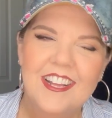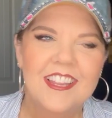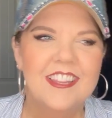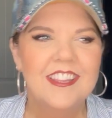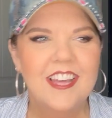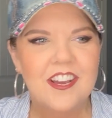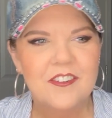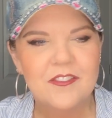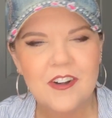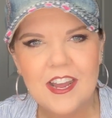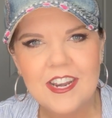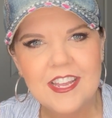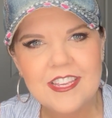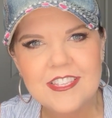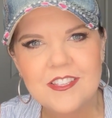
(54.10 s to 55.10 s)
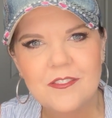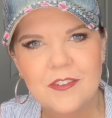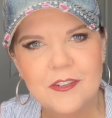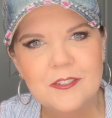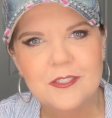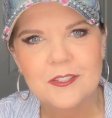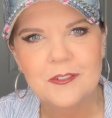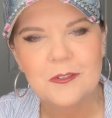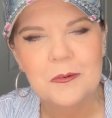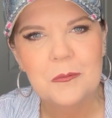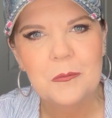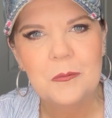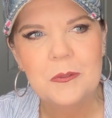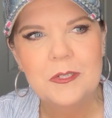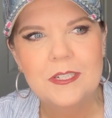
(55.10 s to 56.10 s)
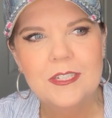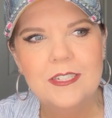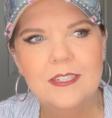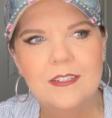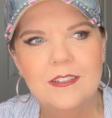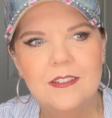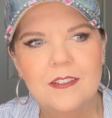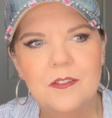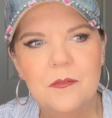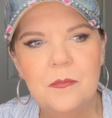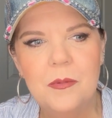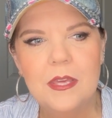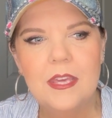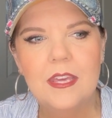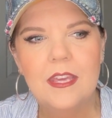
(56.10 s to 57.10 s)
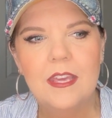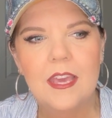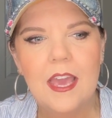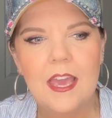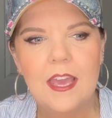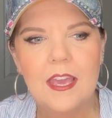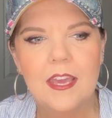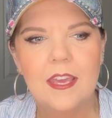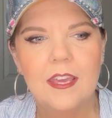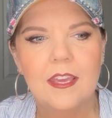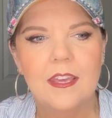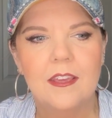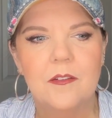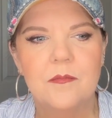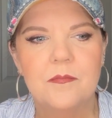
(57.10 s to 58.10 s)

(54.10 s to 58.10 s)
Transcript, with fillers: that Friday's devotional would be a